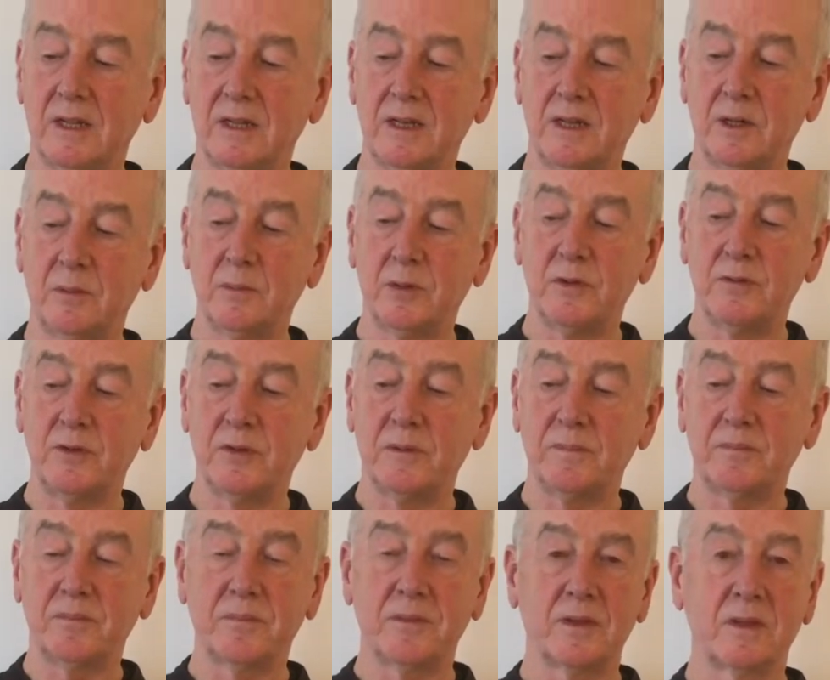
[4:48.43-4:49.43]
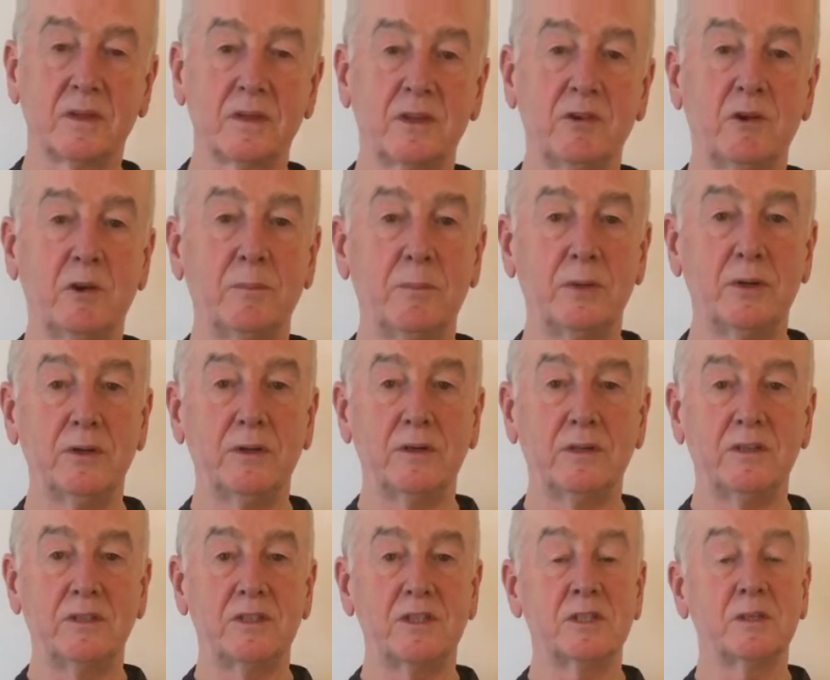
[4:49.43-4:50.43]
And above him there are
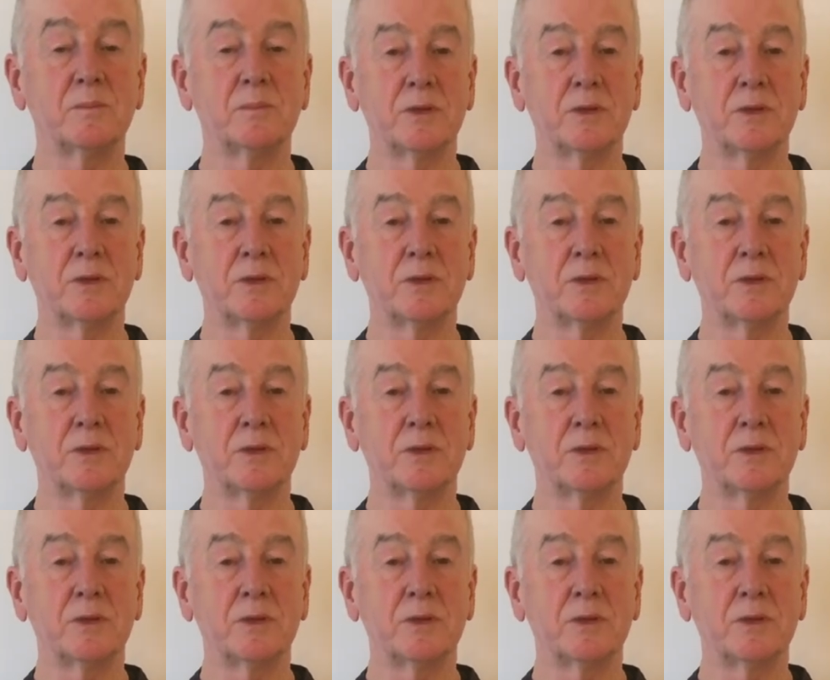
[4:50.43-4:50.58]
birds,